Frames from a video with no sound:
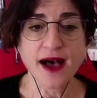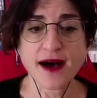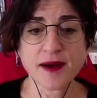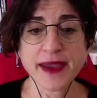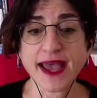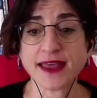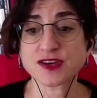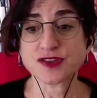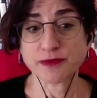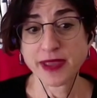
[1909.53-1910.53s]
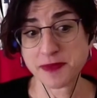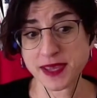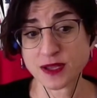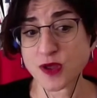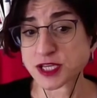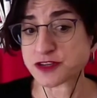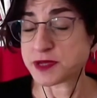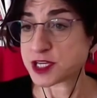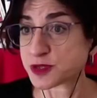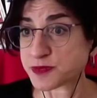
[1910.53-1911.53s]
And there may be a loss of
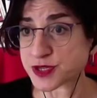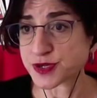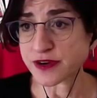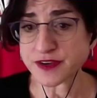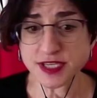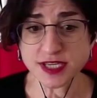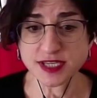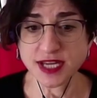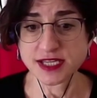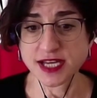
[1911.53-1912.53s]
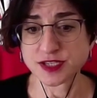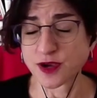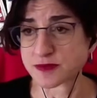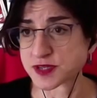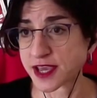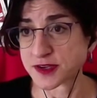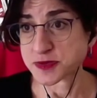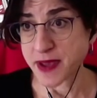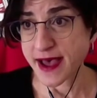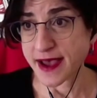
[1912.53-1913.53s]
municipal services as Eskom scales
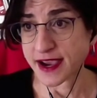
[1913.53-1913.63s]
back,